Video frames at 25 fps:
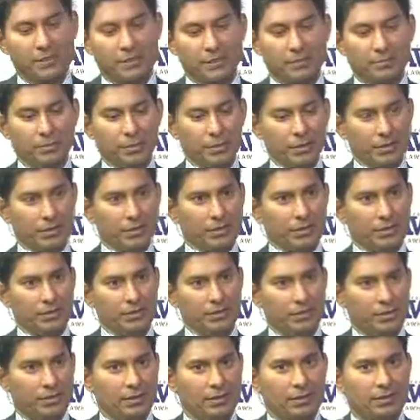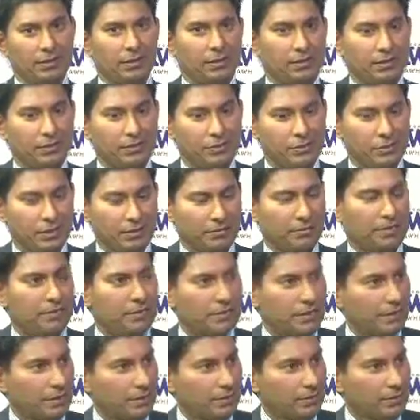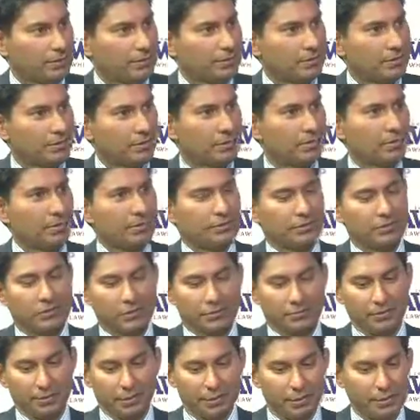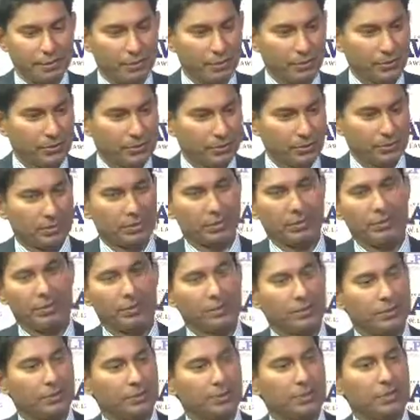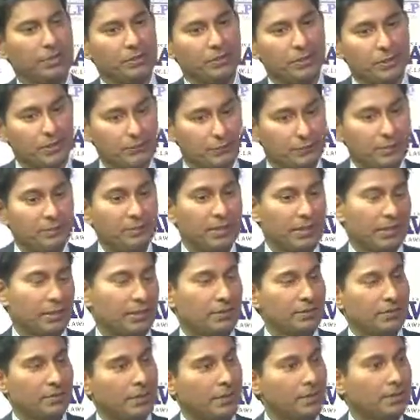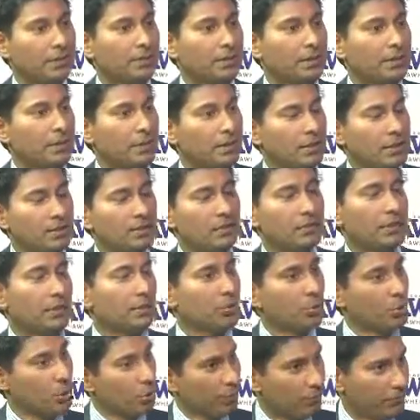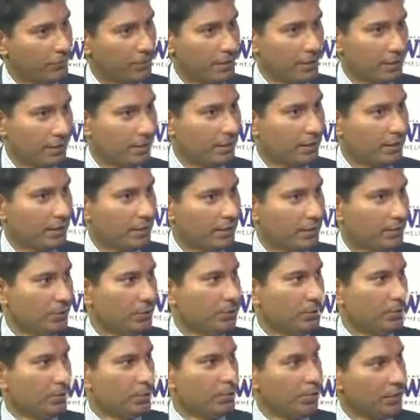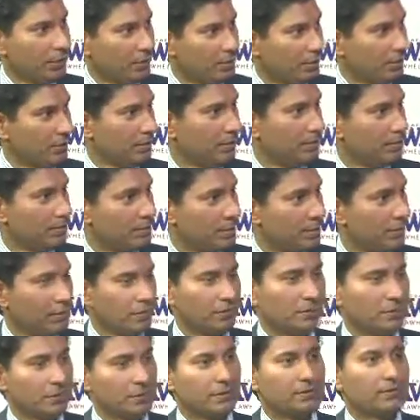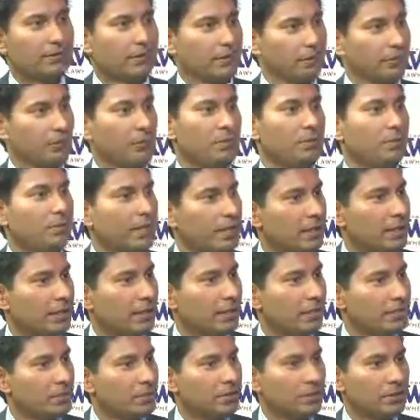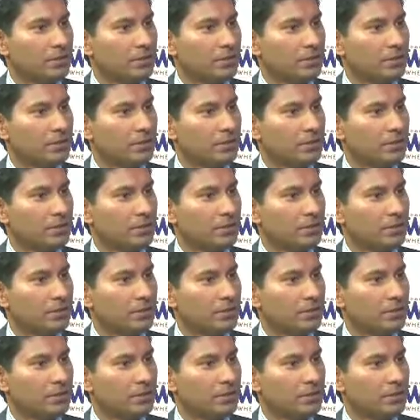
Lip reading: in the morning the traffic lights and traffic queues, especially women and some, drink coffee and do other kind of stuff like doing makeup.